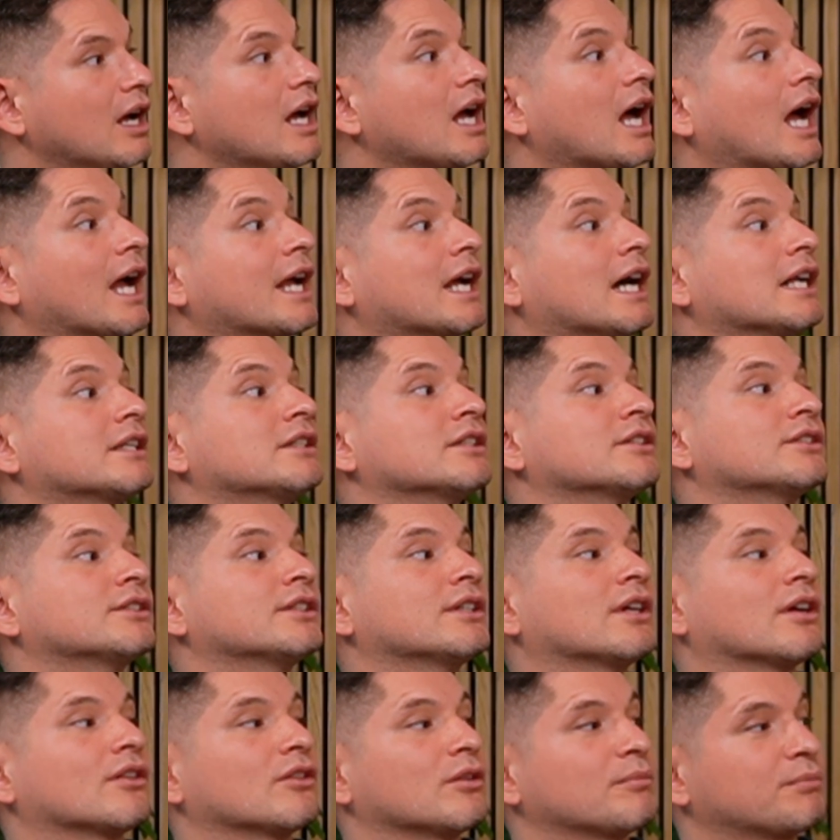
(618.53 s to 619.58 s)
I got to
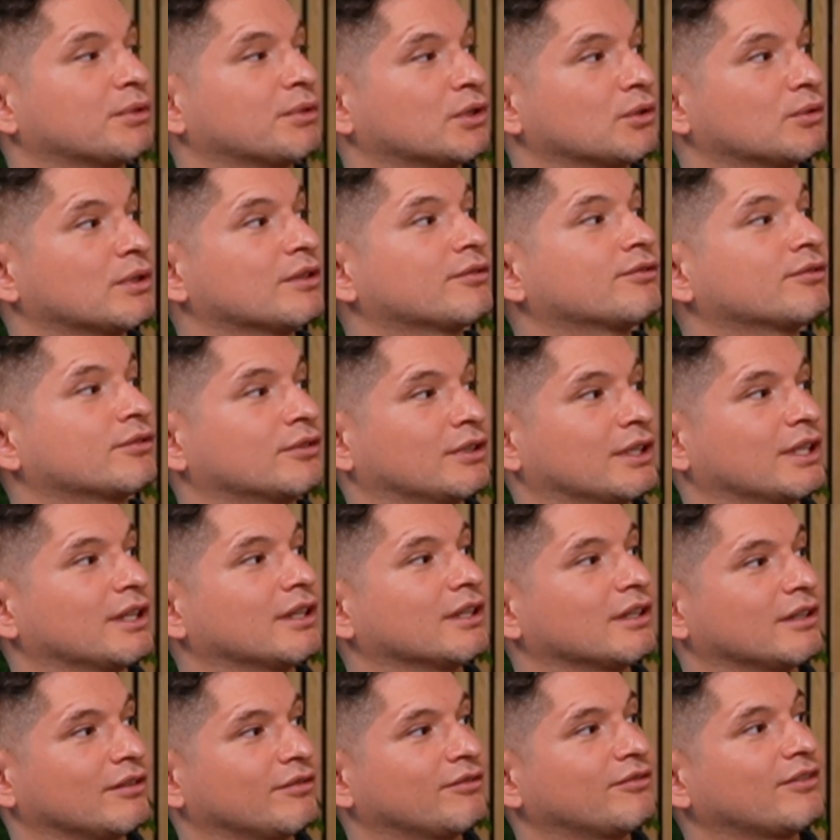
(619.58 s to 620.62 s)
see on the periphery
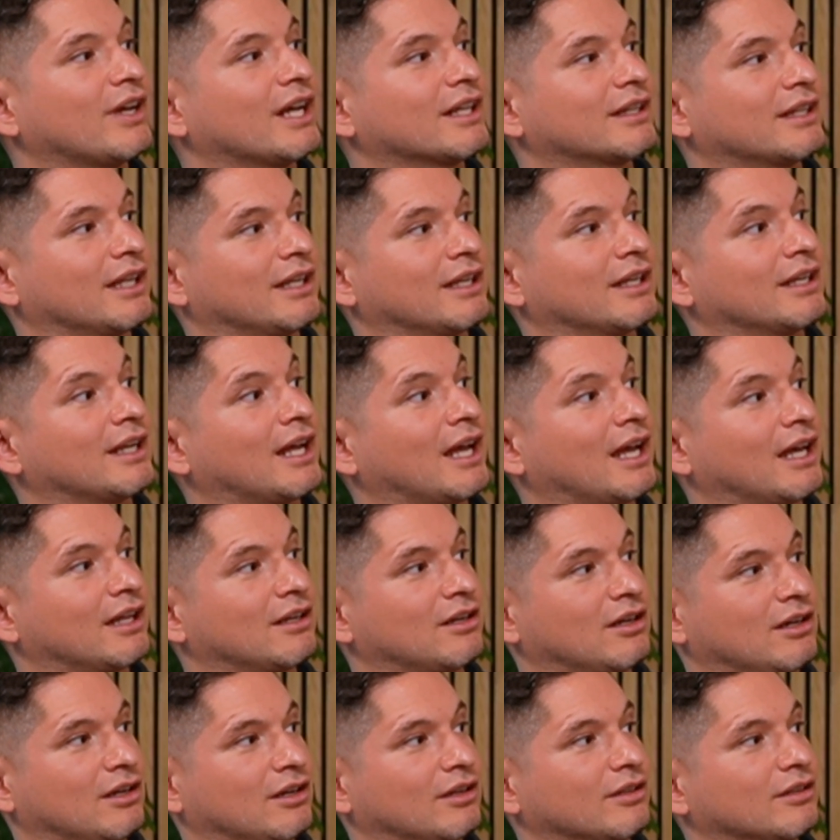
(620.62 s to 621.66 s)
the effect that it had
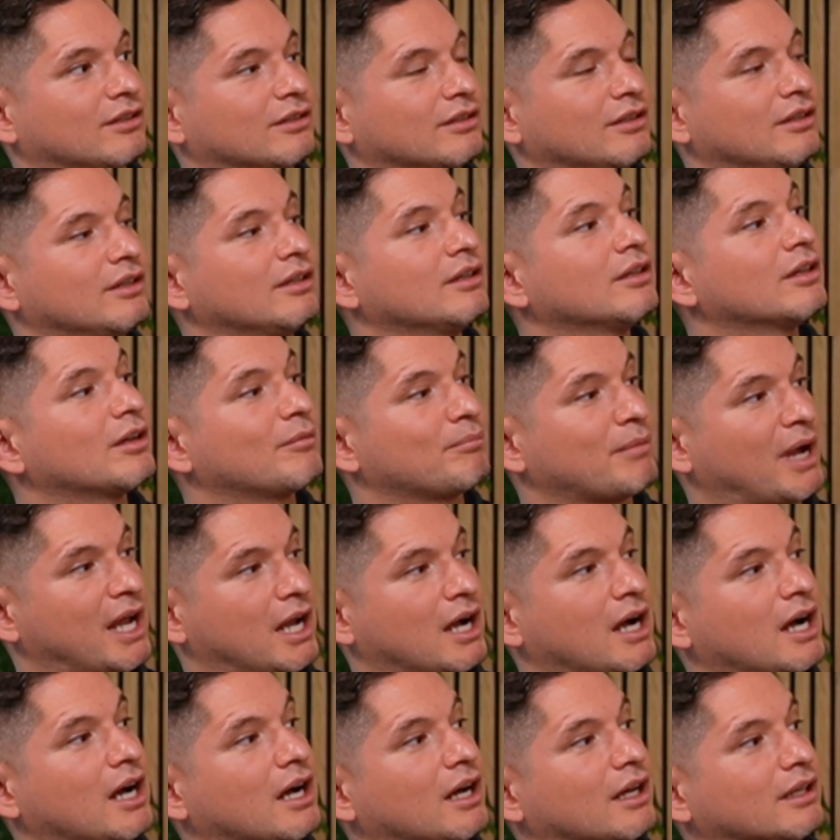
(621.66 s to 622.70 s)
on my
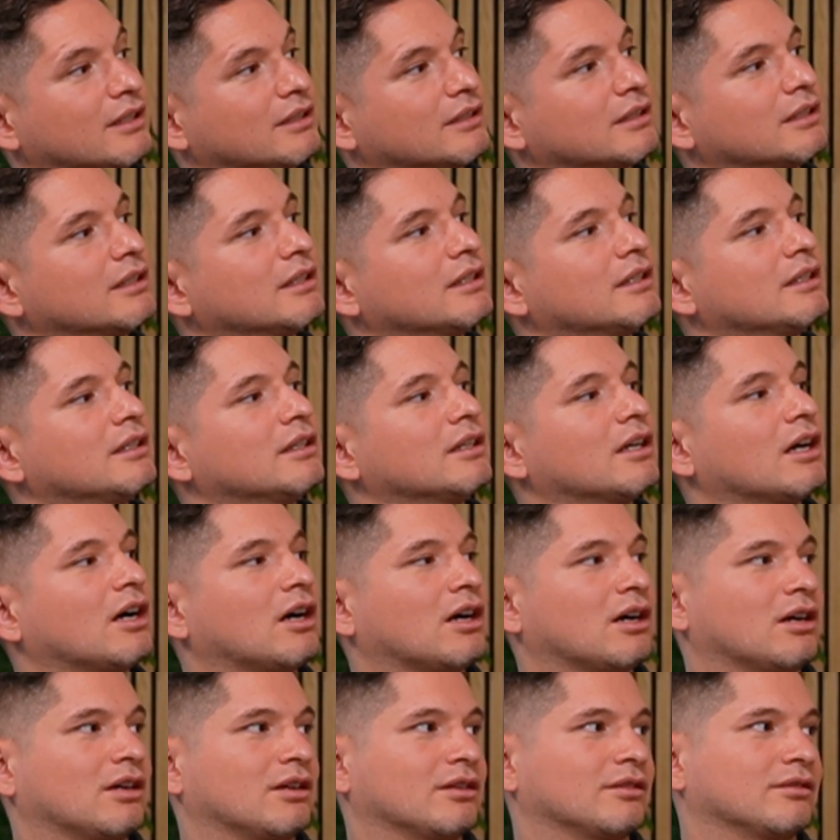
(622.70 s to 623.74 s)
aunt,
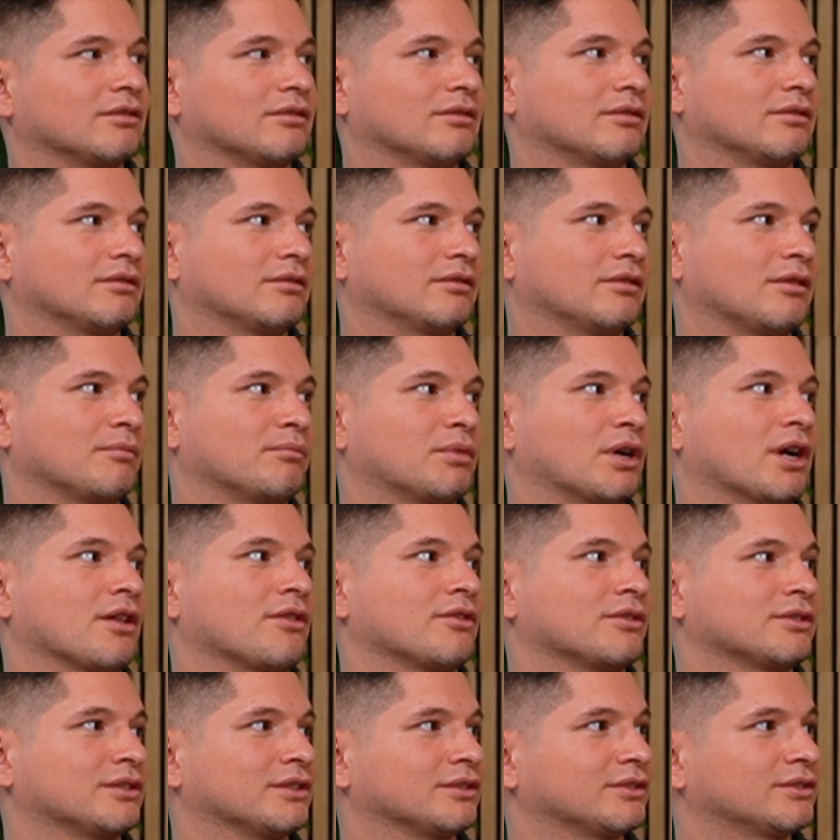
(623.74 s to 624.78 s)
on the
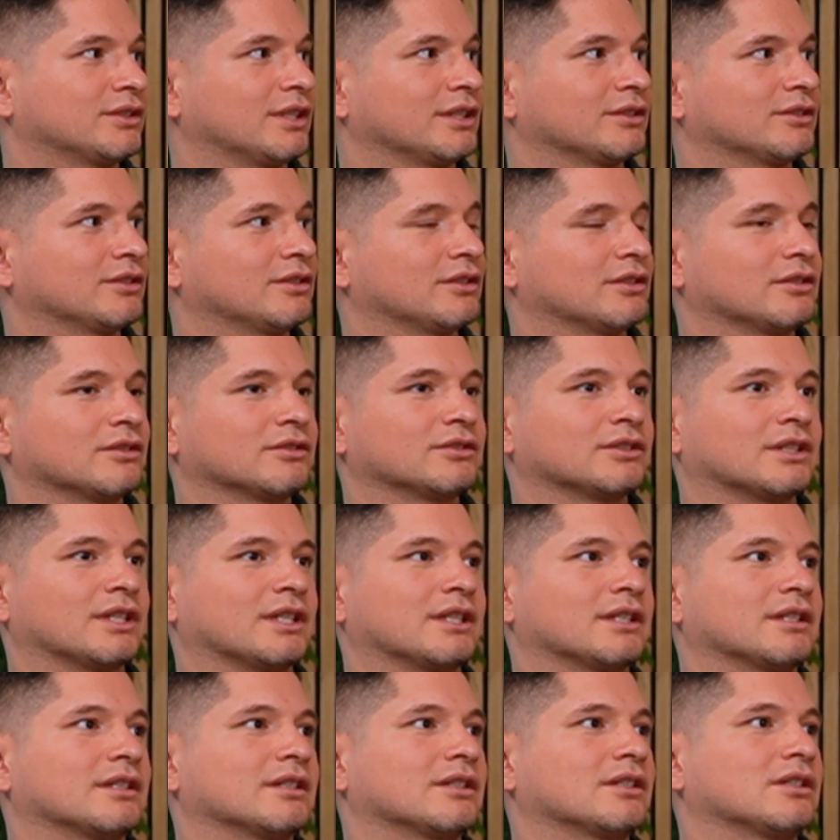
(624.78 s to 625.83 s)
brothers and sisters,
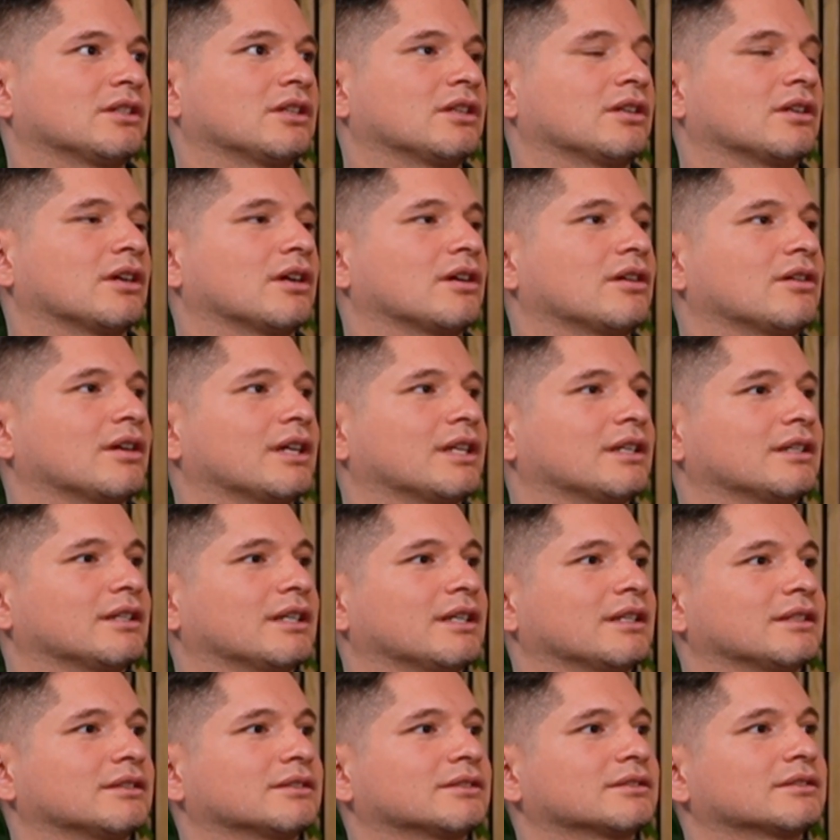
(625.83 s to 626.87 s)
and
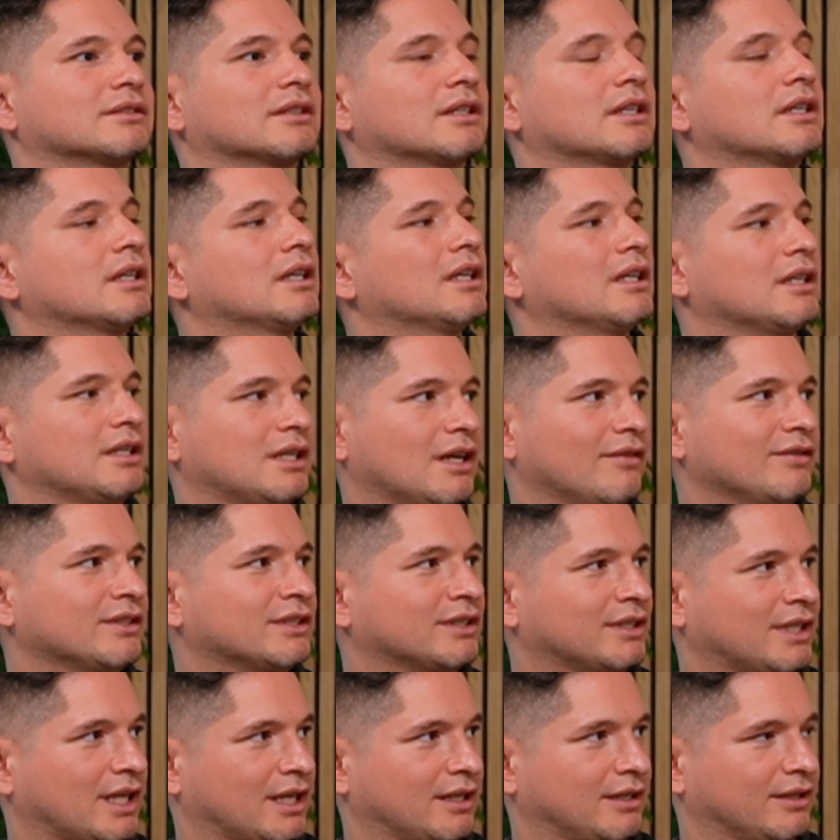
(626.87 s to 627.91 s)
it's
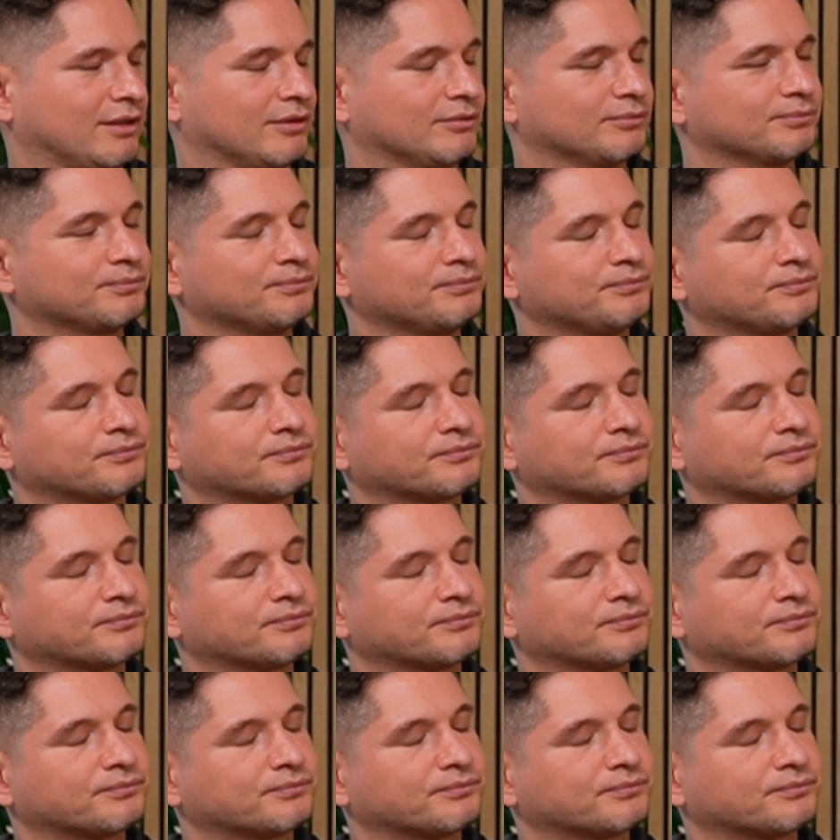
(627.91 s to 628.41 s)
devastating.